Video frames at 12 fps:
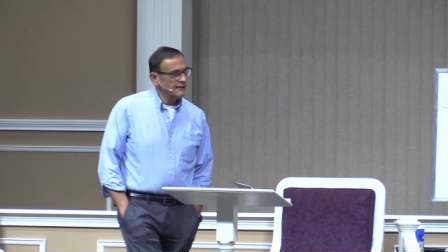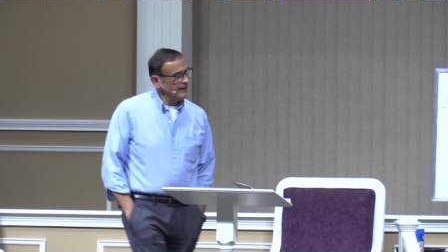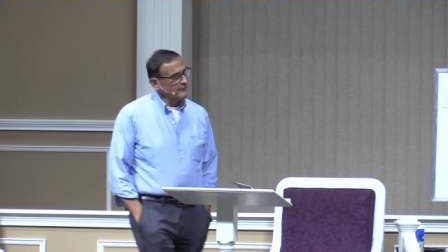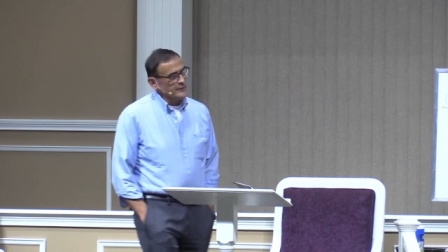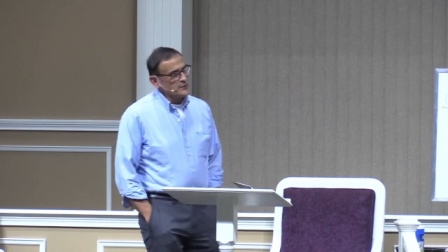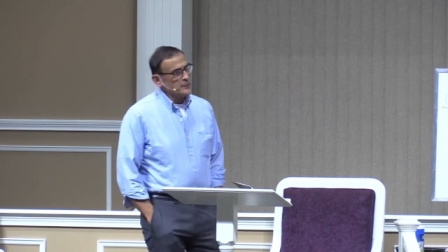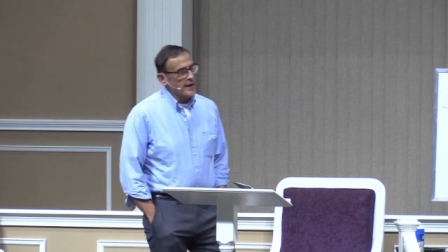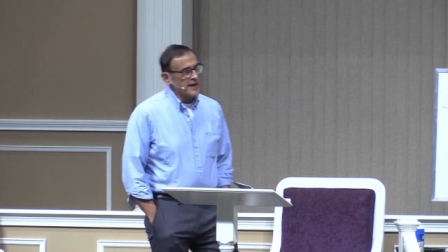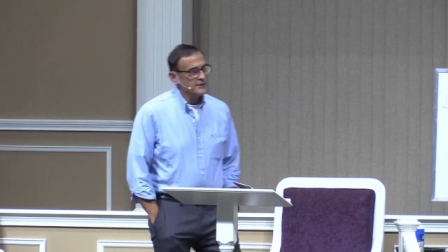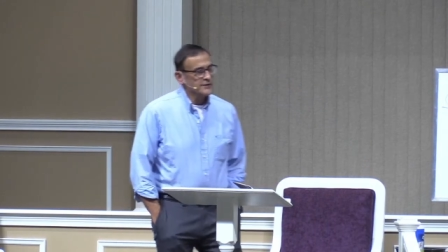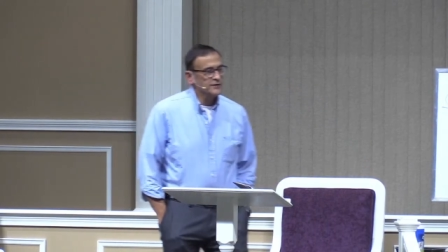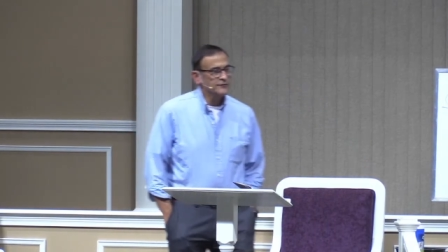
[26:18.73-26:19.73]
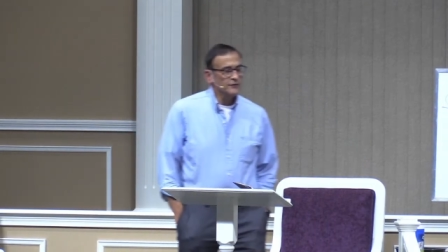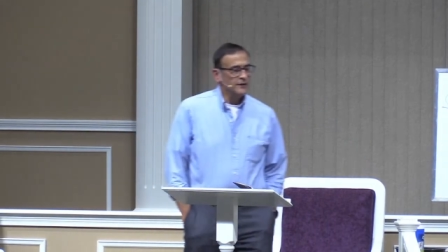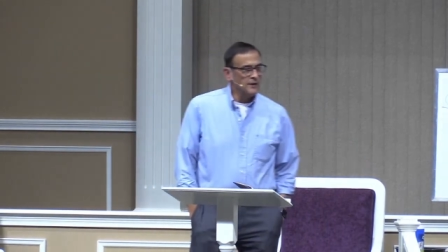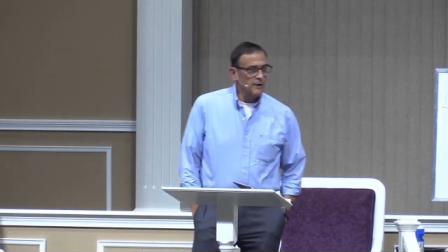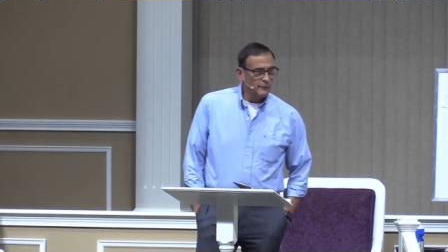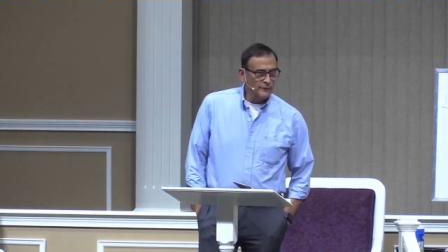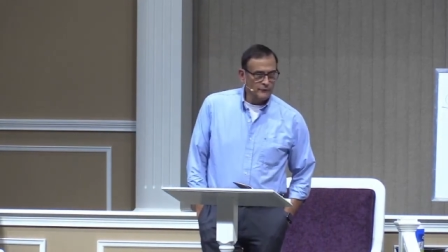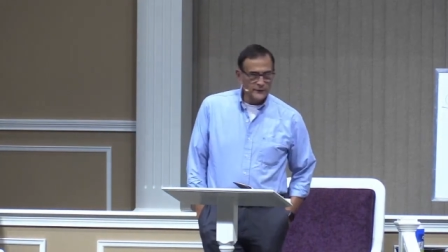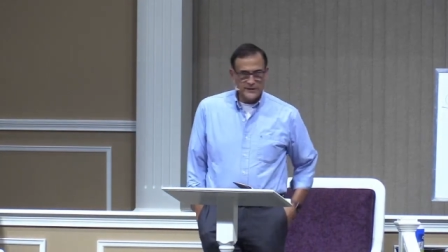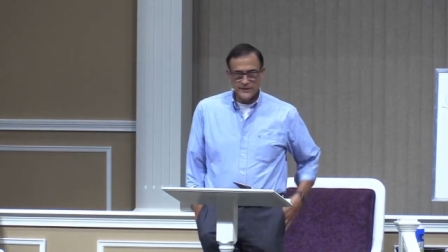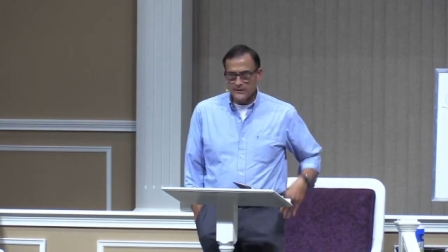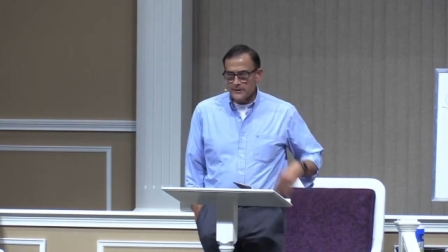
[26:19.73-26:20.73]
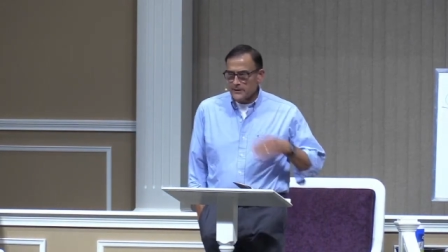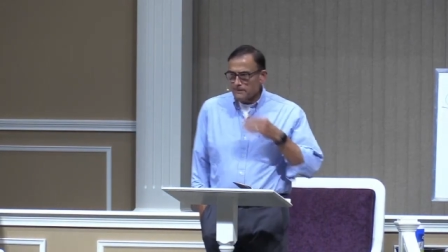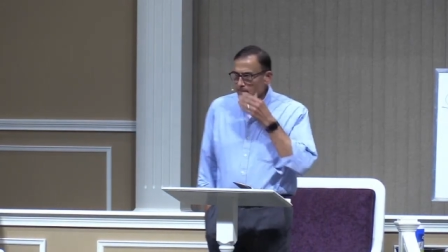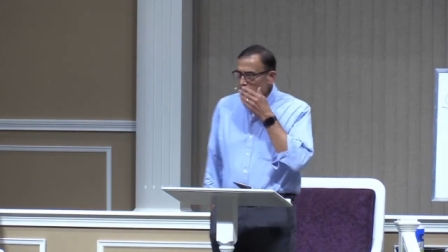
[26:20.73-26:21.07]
love this passage for a number of reasons.